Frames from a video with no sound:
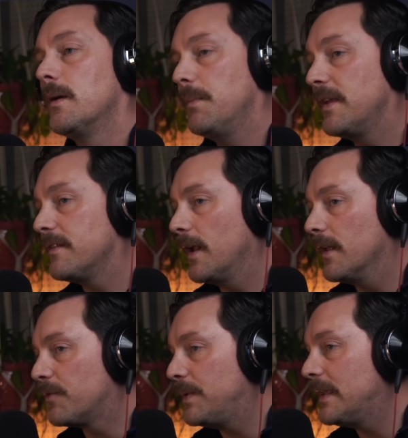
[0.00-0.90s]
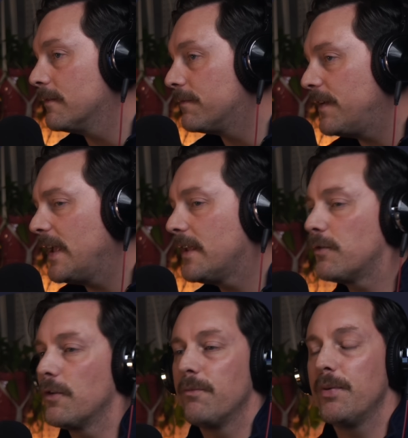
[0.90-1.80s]
Mason L S P config
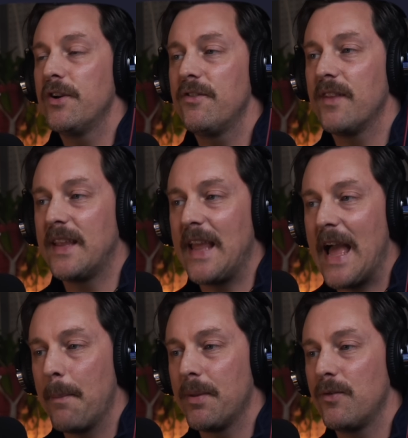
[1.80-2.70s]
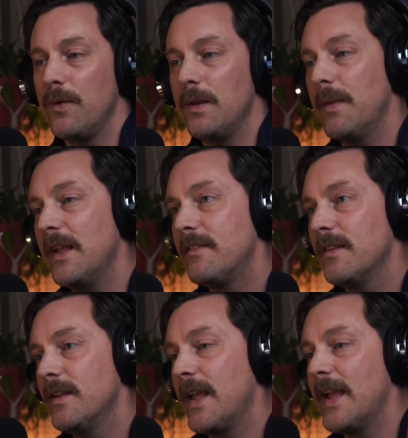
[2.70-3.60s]
sort of bridges the gap between
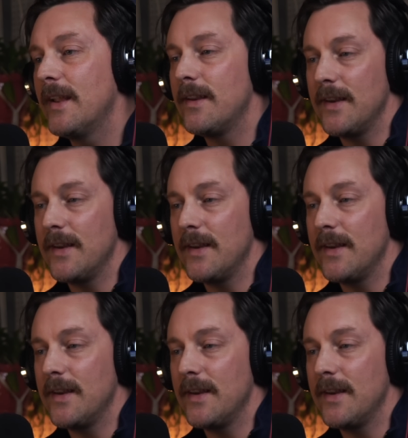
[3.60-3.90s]
Mason and